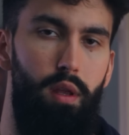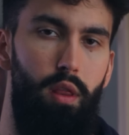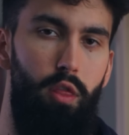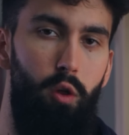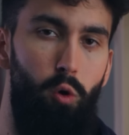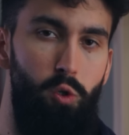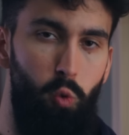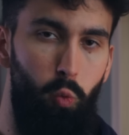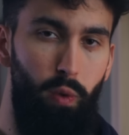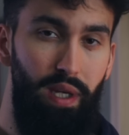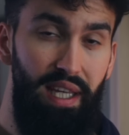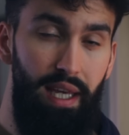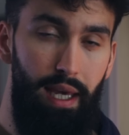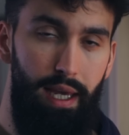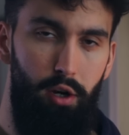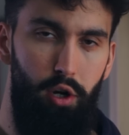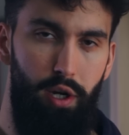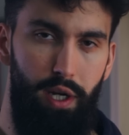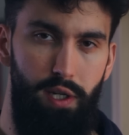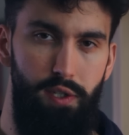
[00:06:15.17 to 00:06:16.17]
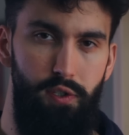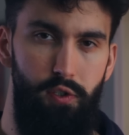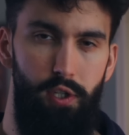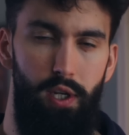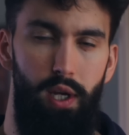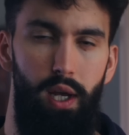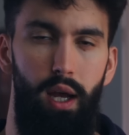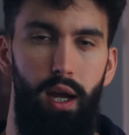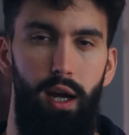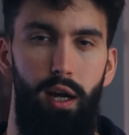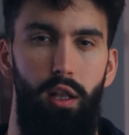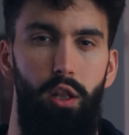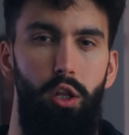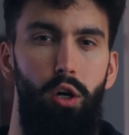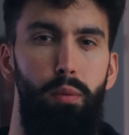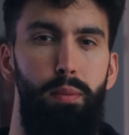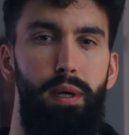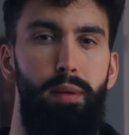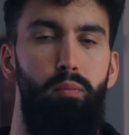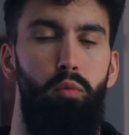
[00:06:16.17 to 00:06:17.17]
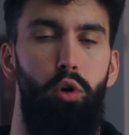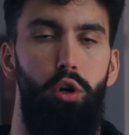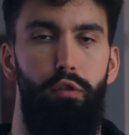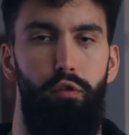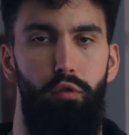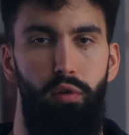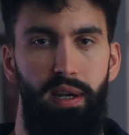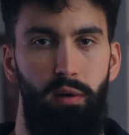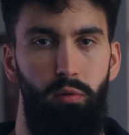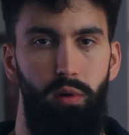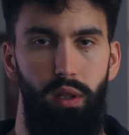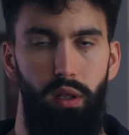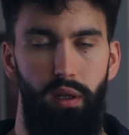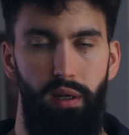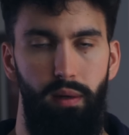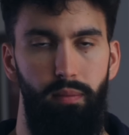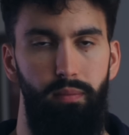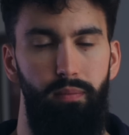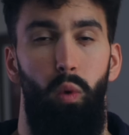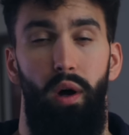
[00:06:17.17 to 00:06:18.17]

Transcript: those weak areas, a little bit more frequently.